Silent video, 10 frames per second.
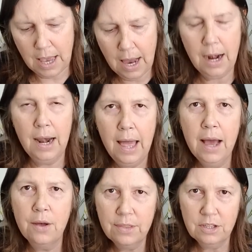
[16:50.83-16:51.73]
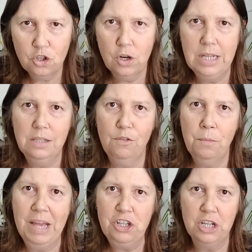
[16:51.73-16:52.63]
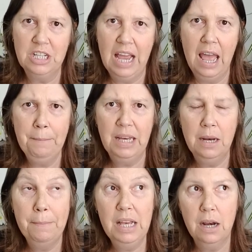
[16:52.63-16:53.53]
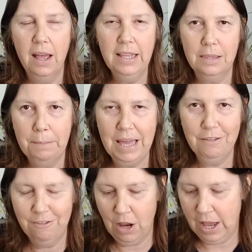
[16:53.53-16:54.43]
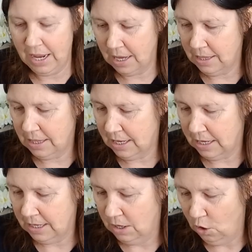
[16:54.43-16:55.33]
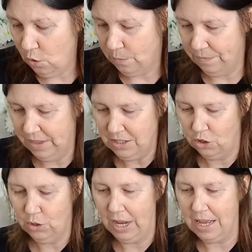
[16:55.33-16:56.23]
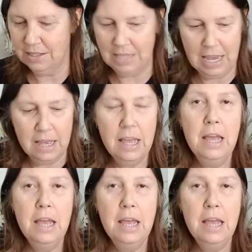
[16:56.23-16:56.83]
allow this transformation to happen, a bit like the butterfly and the, oh, there's two cards there,